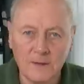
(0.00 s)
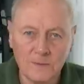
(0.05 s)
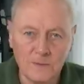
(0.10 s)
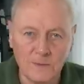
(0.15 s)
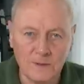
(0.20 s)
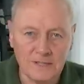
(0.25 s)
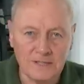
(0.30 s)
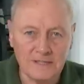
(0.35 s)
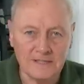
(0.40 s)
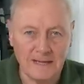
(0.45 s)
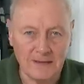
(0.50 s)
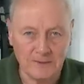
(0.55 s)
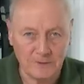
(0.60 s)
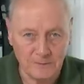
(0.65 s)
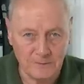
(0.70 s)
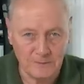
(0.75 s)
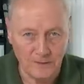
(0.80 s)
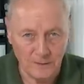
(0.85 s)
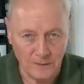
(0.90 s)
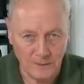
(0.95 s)
Well, it's now
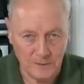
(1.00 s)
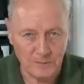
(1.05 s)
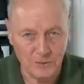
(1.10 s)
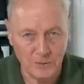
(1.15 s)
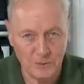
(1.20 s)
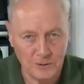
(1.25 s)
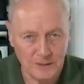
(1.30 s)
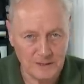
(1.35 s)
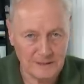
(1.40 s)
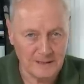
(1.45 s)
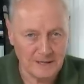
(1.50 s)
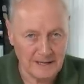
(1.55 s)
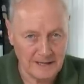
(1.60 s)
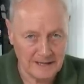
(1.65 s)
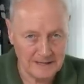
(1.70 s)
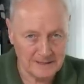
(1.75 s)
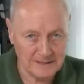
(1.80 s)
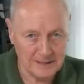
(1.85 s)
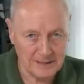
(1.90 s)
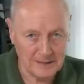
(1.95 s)
the following morning
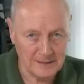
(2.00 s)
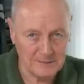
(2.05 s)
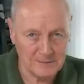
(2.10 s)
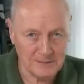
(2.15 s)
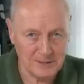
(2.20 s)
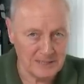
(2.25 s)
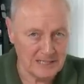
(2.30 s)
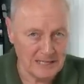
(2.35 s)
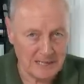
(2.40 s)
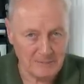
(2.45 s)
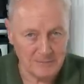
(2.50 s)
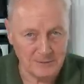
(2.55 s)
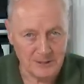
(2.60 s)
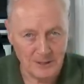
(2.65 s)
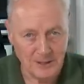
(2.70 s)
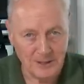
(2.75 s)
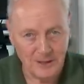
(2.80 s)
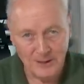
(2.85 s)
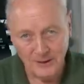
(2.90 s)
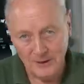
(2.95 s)
and I've slept
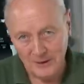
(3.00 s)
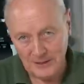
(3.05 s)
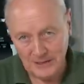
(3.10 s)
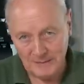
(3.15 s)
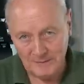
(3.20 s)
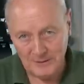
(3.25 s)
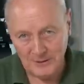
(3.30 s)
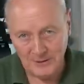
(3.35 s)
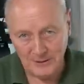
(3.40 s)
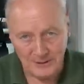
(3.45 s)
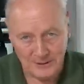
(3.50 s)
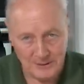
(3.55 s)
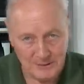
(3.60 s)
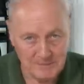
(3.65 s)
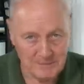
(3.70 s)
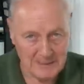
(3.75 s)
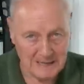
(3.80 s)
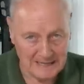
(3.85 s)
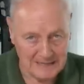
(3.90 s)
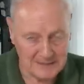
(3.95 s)
on everything that I
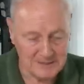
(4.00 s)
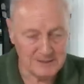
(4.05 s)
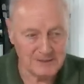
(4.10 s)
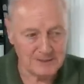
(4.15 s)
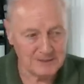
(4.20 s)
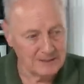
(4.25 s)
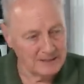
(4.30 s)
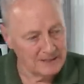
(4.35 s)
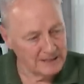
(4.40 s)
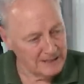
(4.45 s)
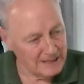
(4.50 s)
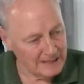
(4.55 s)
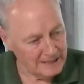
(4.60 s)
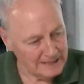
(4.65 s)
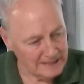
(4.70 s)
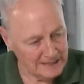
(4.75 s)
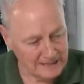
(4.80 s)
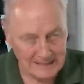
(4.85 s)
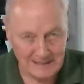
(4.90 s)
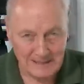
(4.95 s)
planned
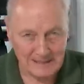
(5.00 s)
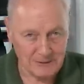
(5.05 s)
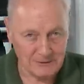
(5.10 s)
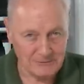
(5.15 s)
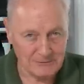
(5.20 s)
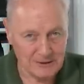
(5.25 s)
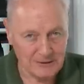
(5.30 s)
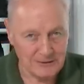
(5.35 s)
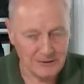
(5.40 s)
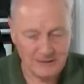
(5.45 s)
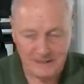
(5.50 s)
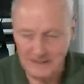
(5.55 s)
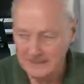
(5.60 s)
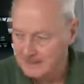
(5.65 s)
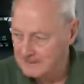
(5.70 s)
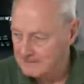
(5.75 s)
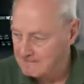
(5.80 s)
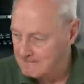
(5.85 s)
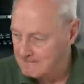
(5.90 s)
and had a little rethink.